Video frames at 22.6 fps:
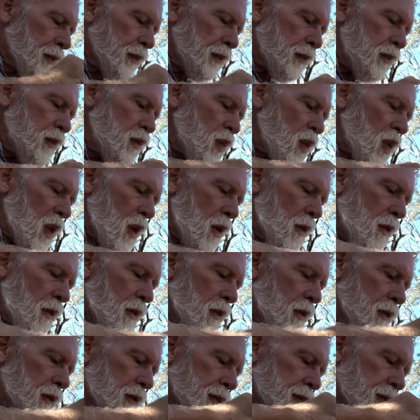
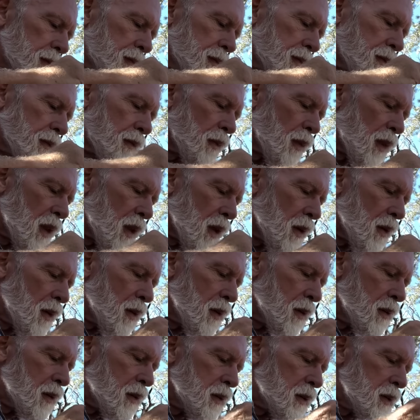container, empty of
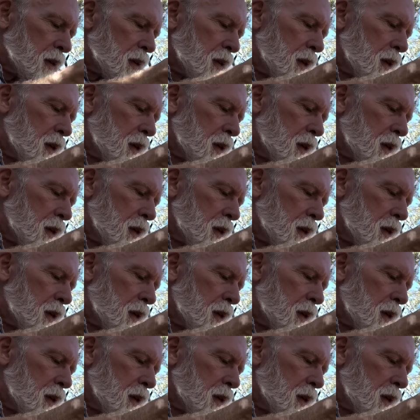course,